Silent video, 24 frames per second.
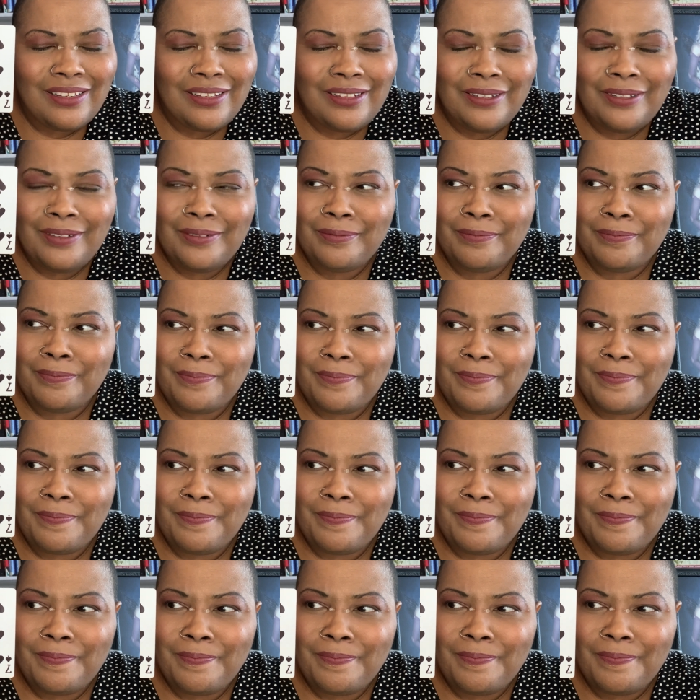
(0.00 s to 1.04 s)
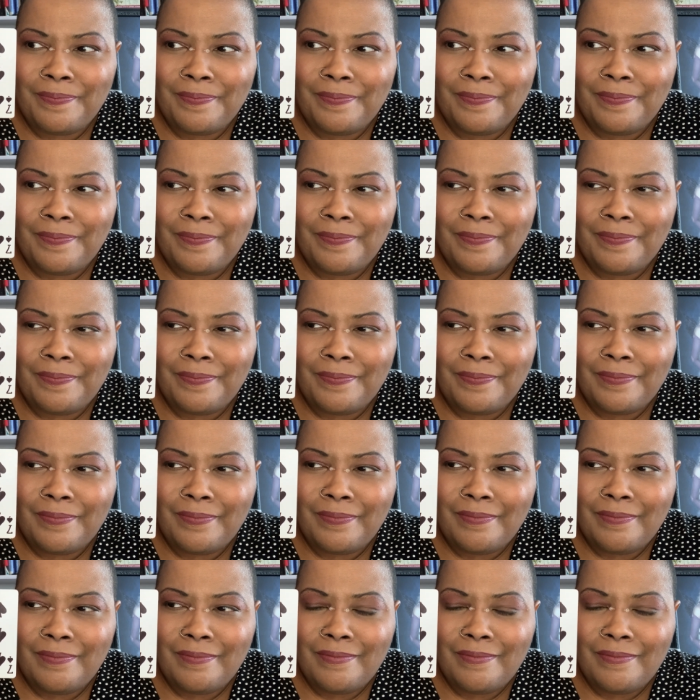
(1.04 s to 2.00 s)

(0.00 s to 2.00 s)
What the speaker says: [no speech]